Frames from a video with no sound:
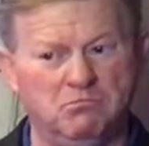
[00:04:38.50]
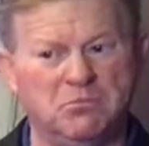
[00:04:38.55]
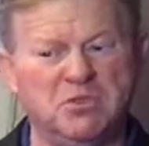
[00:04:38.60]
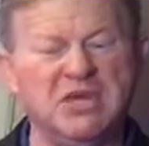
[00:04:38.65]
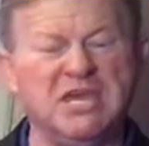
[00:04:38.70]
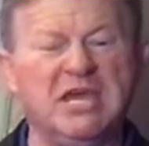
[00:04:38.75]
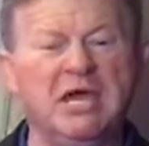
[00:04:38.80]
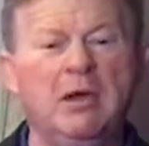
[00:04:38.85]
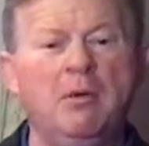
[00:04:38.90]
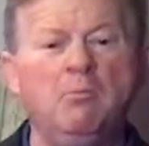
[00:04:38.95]

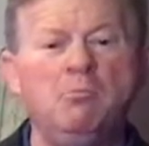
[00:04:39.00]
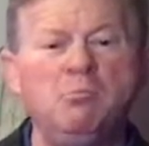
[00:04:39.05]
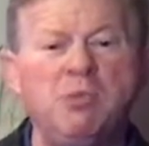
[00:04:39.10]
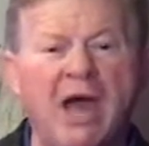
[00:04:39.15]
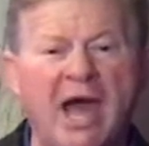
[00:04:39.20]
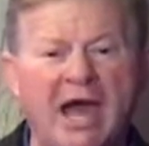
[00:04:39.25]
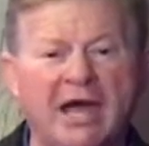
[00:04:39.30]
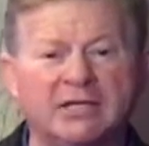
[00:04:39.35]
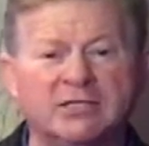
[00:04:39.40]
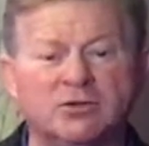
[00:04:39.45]
the
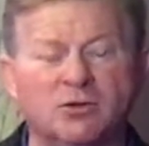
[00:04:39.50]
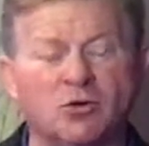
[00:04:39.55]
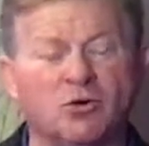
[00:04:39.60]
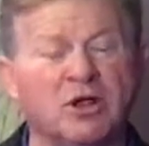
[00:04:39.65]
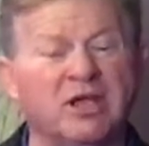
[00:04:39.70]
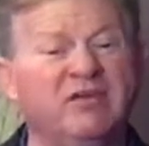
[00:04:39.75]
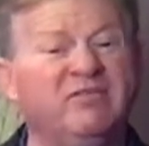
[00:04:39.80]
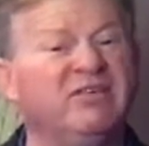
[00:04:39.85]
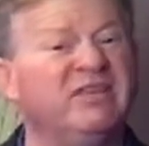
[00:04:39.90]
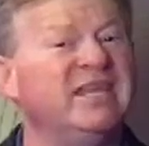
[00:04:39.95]
impact
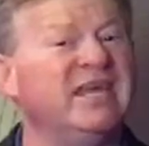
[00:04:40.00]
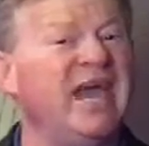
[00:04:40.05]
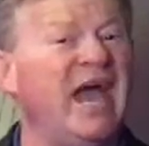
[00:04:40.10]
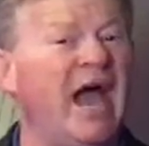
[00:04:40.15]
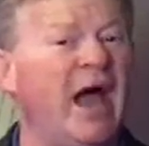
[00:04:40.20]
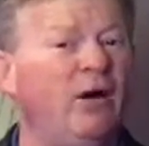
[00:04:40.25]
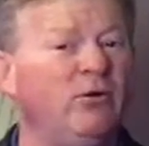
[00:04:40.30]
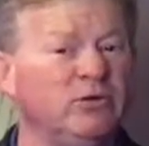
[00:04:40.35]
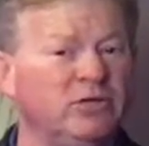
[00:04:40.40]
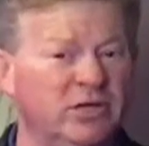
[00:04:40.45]
or even
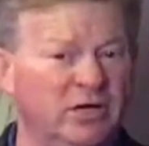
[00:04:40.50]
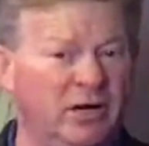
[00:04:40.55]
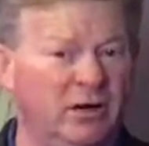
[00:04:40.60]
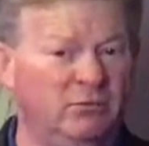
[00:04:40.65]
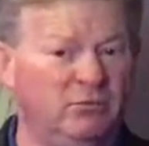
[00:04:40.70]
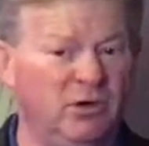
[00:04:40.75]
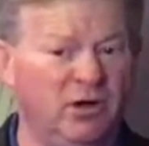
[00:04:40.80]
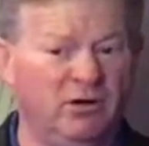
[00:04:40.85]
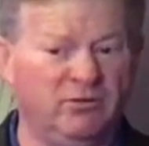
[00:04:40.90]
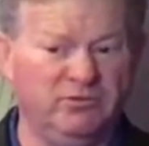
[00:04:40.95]
the
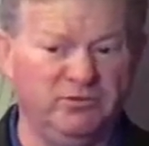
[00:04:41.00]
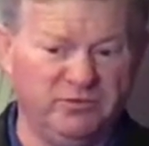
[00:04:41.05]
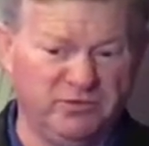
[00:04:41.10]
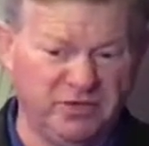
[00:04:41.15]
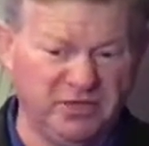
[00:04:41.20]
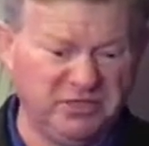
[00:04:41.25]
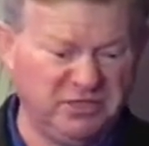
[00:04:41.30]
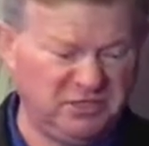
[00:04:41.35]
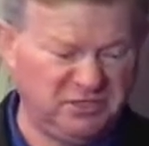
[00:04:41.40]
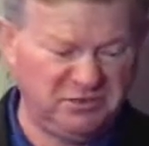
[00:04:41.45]
outcome of
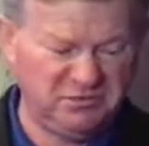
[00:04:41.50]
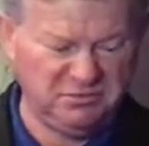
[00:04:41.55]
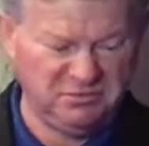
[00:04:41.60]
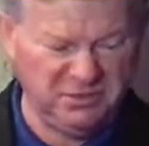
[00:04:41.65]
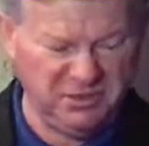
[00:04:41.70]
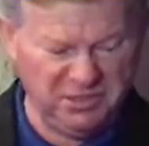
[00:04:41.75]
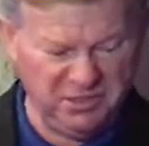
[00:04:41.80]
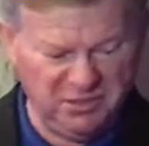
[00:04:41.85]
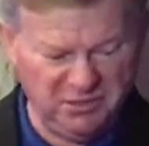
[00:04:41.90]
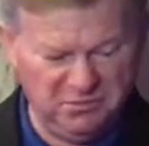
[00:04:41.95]
this
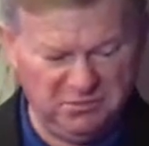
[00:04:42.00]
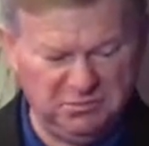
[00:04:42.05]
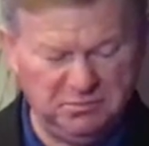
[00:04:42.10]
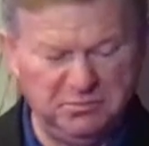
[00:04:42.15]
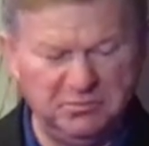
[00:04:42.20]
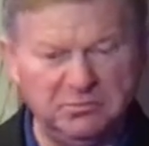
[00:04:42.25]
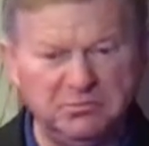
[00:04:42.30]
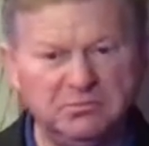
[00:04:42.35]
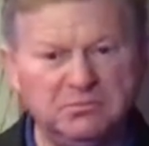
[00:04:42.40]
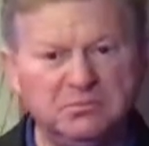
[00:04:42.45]
little
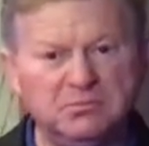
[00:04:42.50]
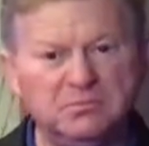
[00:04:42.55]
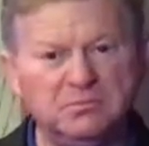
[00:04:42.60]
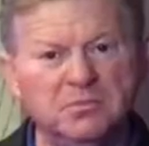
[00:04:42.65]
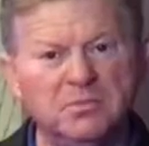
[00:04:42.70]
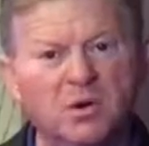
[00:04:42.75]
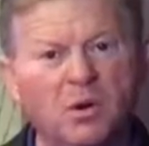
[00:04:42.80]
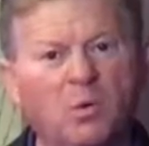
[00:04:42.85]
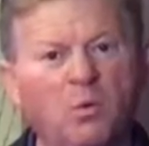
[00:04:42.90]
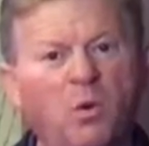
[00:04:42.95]

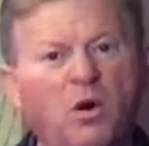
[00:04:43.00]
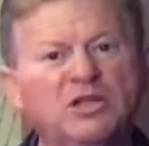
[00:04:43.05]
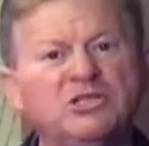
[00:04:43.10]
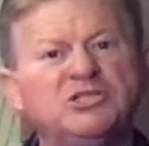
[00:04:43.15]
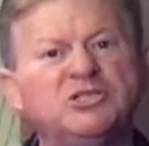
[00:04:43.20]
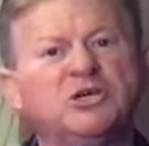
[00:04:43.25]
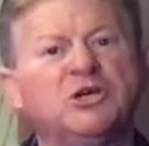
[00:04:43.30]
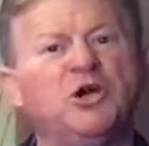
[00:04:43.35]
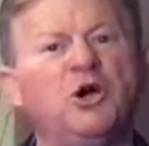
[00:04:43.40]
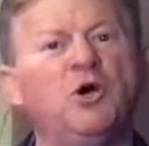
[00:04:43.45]

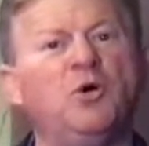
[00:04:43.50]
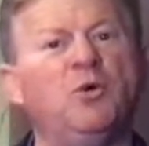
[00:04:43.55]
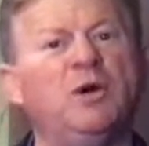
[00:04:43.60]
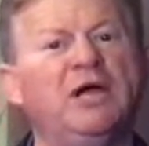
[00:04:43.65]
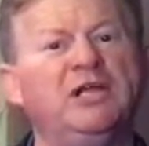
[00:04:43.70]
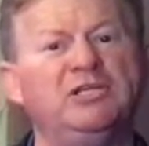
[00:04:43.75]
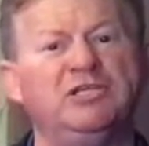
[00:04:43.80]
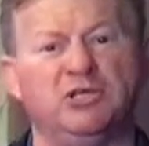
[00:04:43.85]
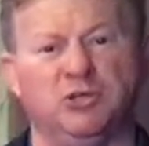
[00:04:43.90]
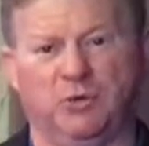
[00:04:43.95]
once ago
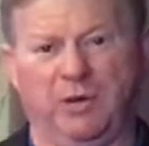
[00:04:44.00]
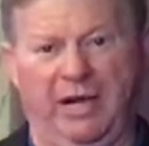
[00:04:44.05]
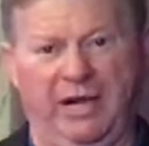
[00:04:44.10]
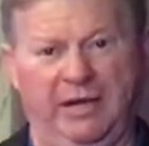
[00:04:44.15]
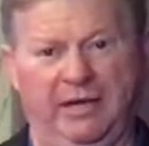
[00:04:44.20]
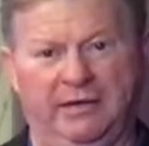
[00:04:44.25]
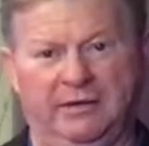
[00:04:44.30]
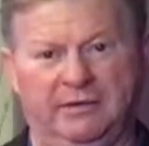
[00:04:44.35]
injury.